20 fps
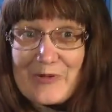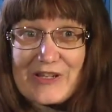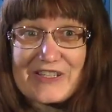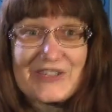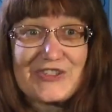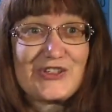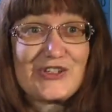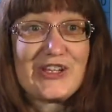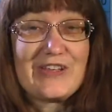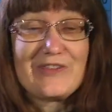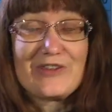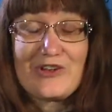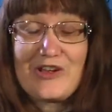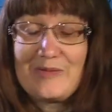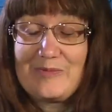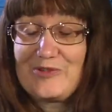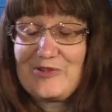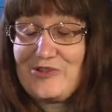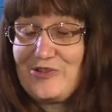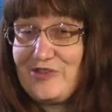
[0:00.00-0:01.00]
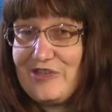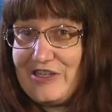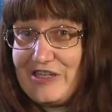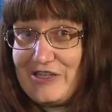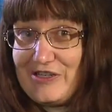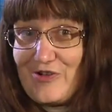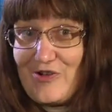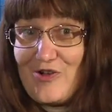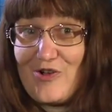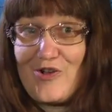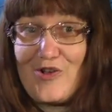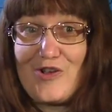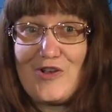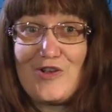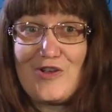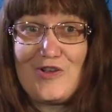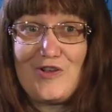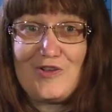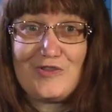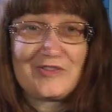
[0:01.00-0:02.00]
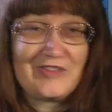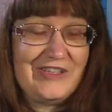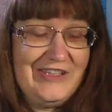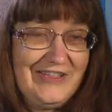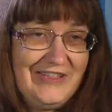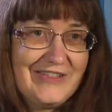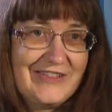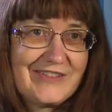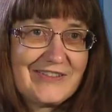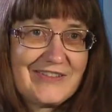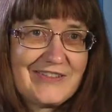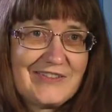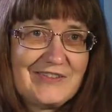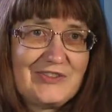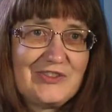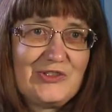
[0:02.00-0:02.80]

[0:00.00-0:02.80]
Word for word: wants to give an opportunity to all kids